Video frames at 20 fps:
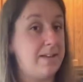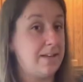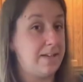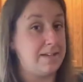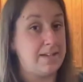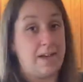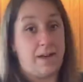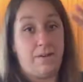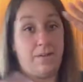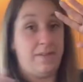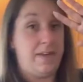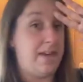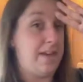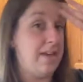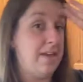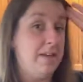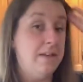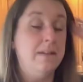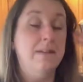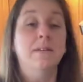that's how
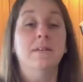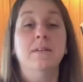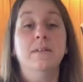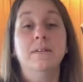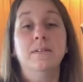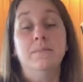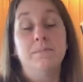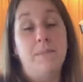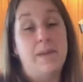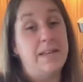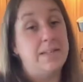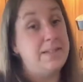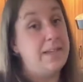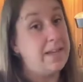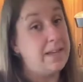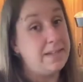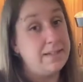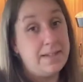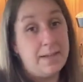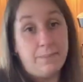they
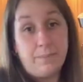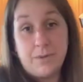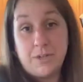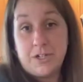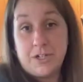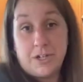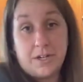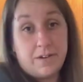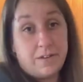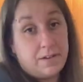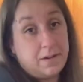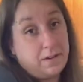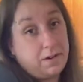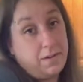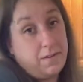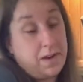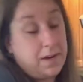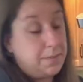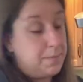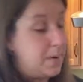maintain temperature, their
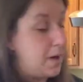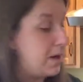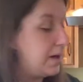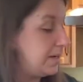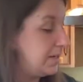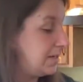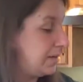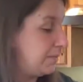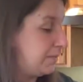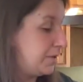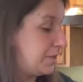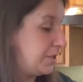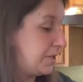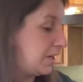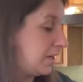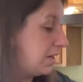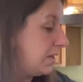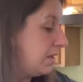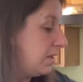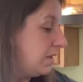correct body
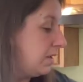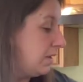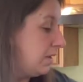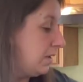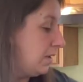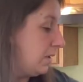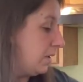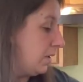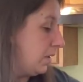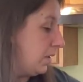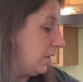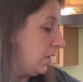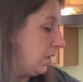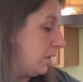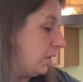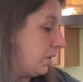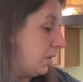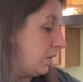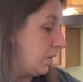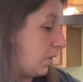temperature,
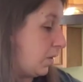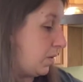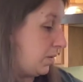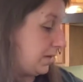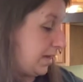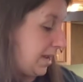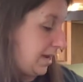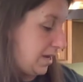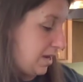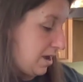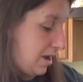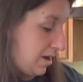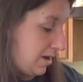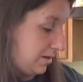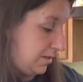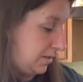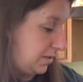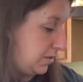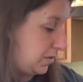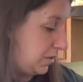the whole 9
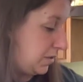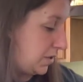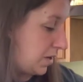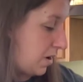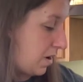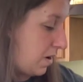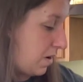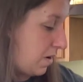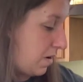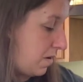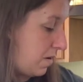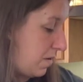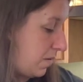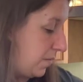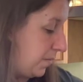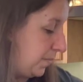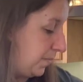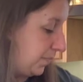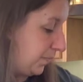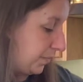yards.
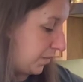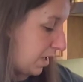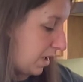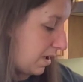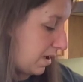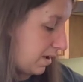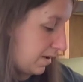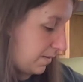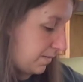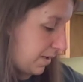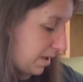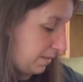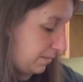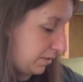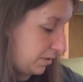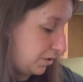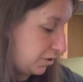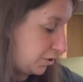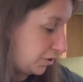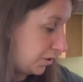So I'm
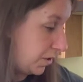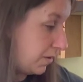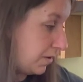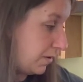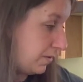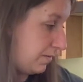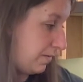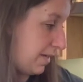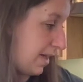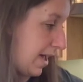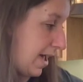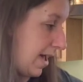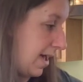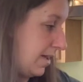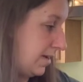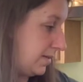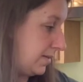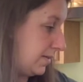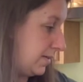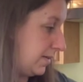going to show you
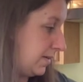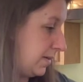that,